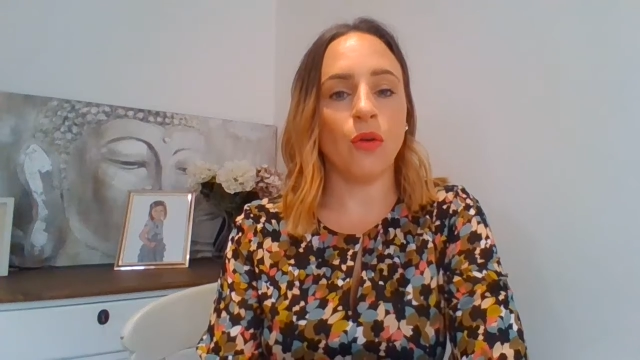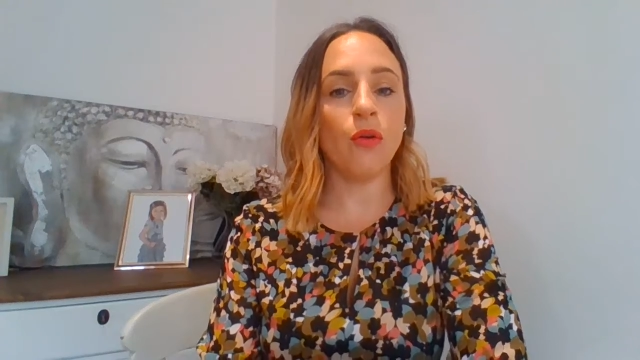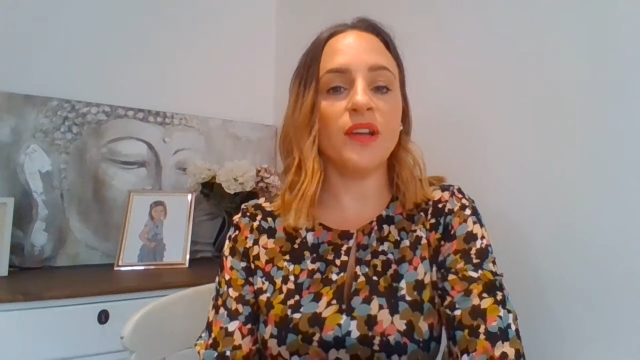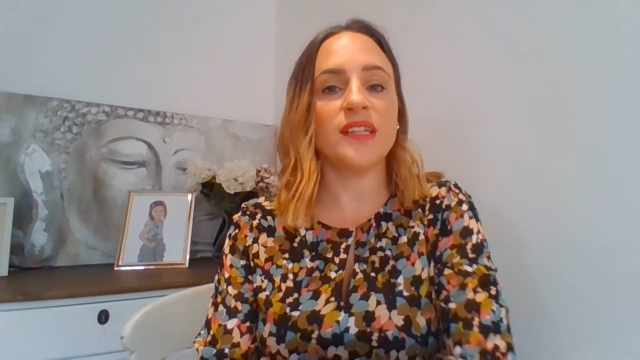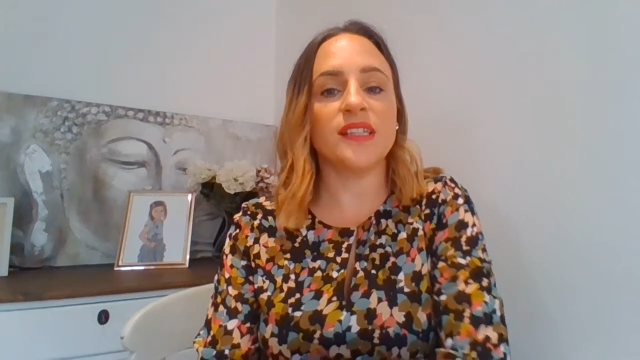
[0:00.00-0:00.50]

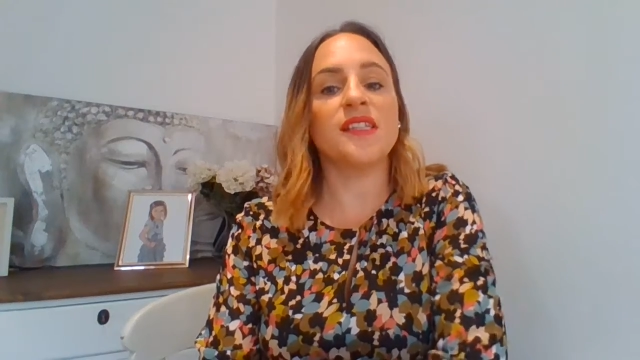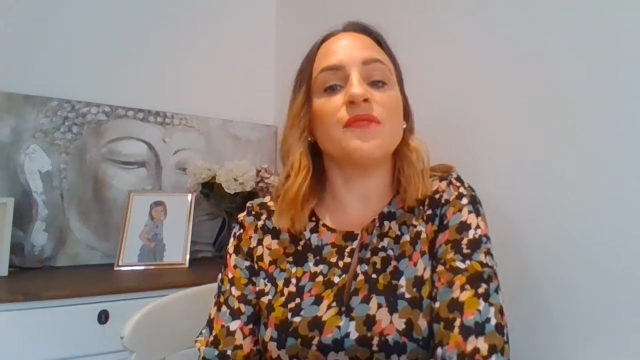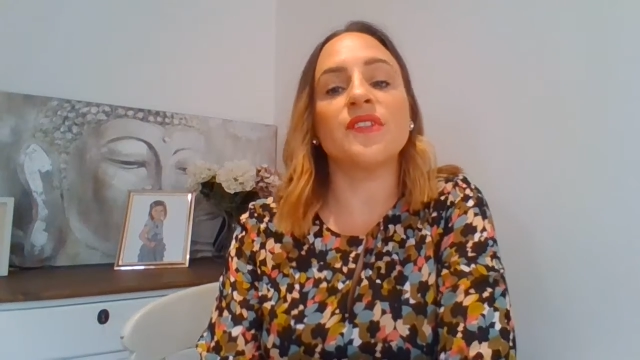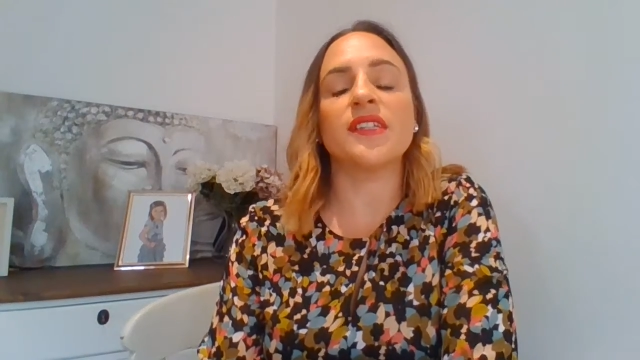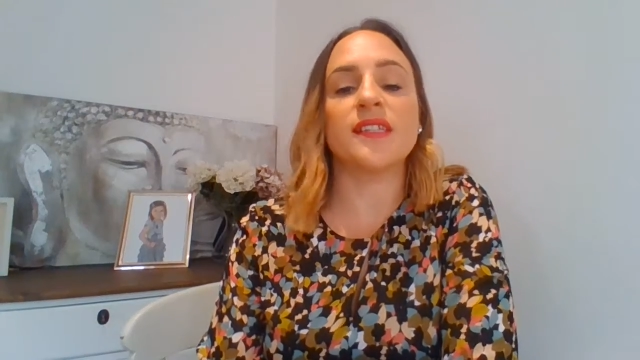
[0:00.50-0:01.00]
or an
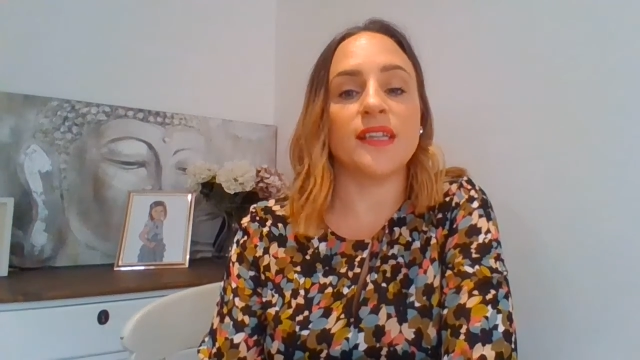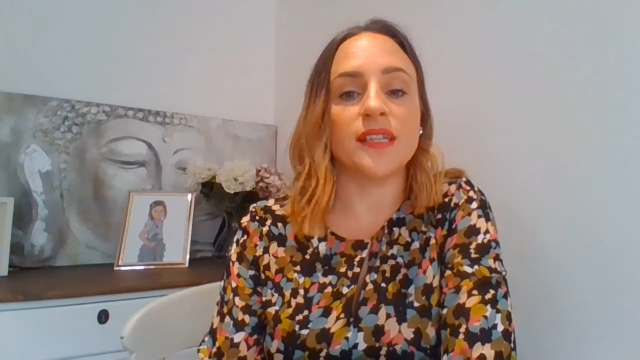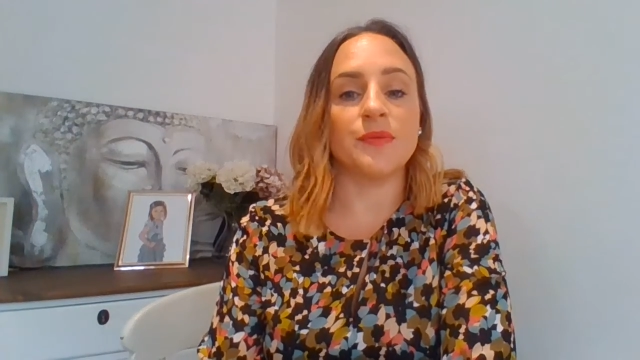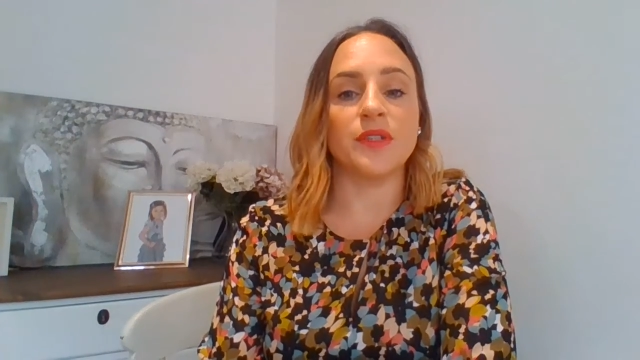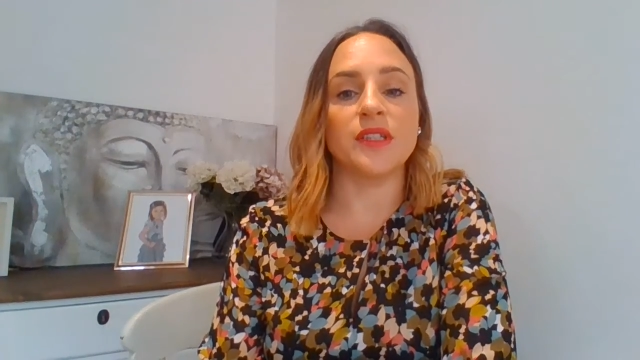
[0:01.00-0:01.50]
existing risk
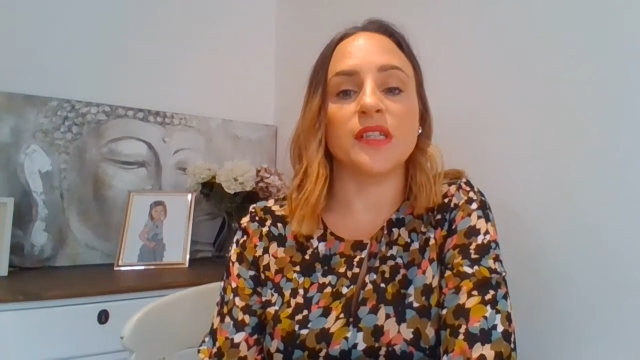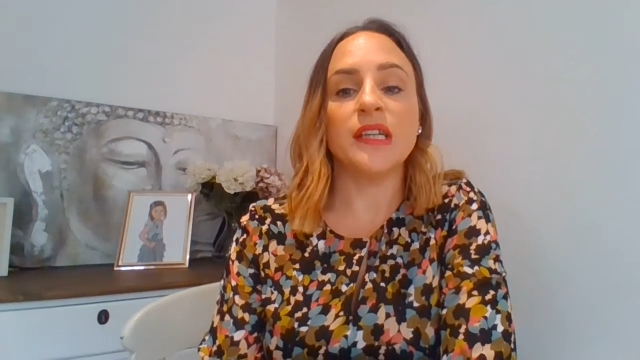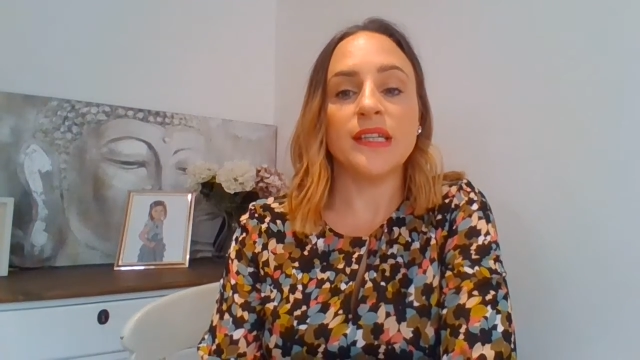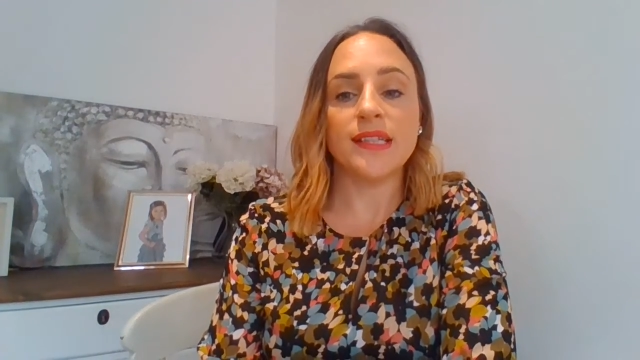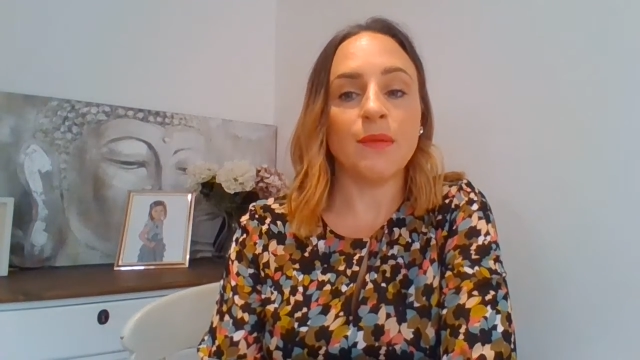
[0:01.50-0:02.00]
assessment
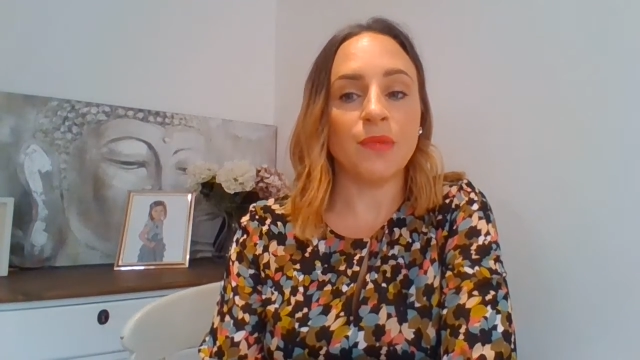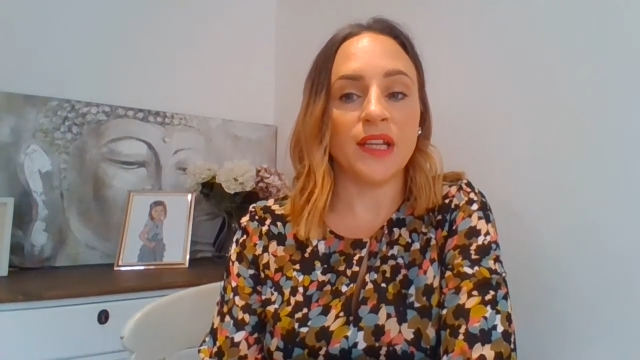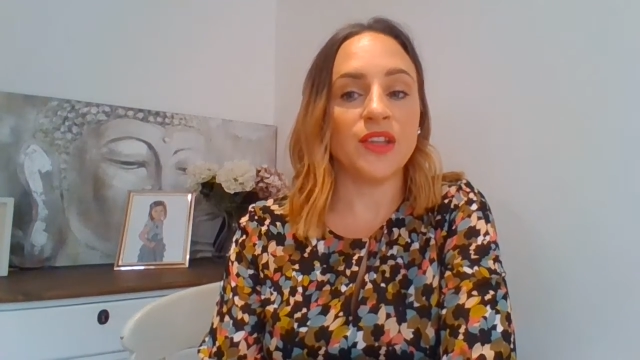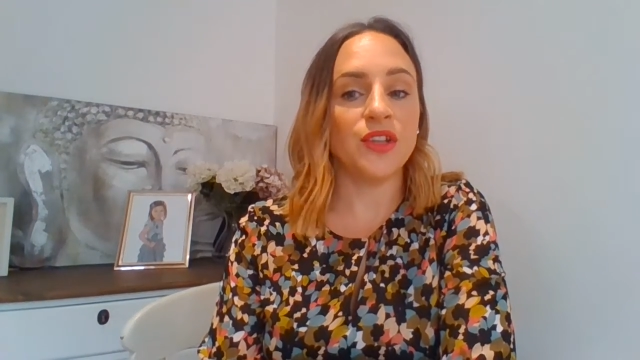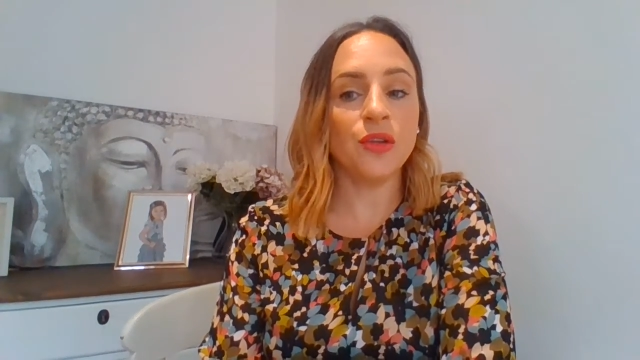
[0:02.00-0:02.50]

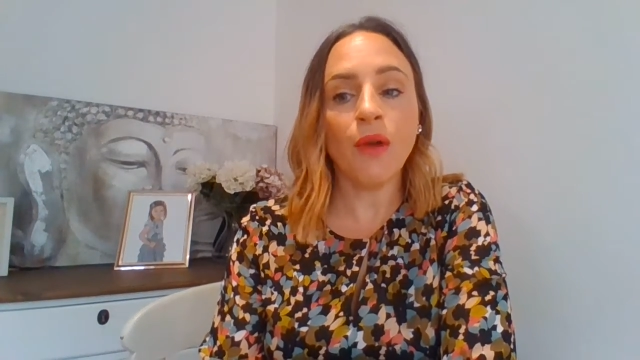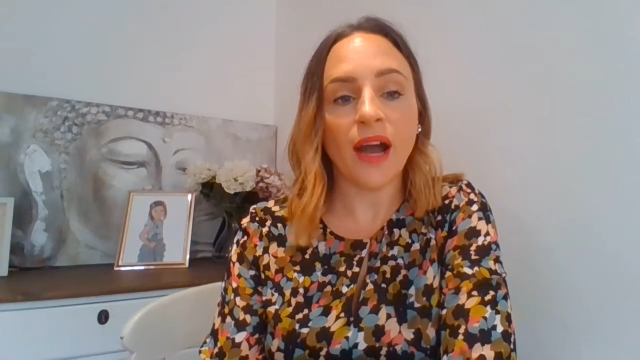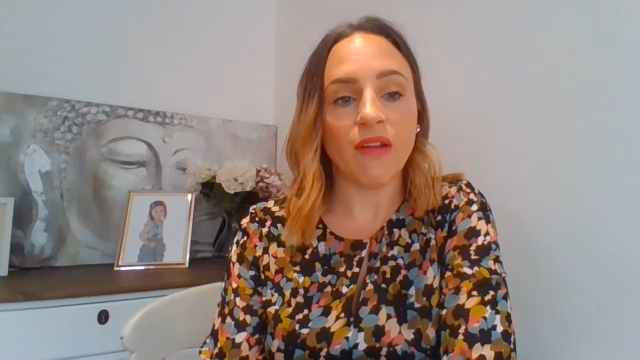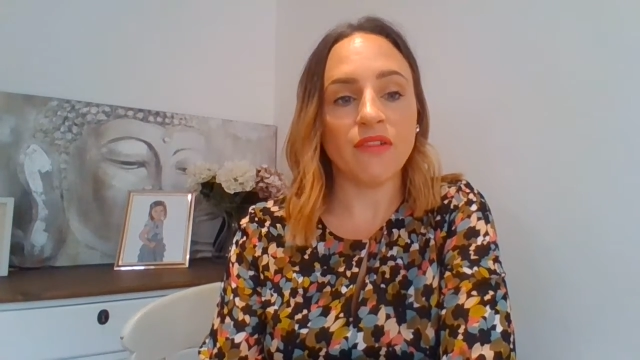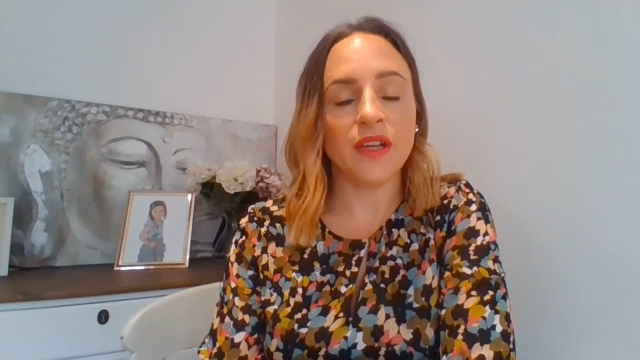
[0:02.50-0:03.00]
template that you
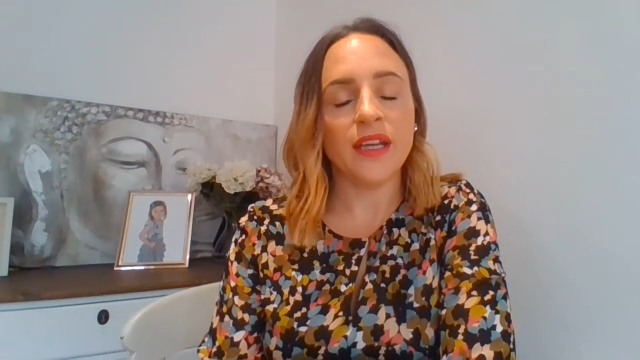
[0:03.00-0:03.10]
have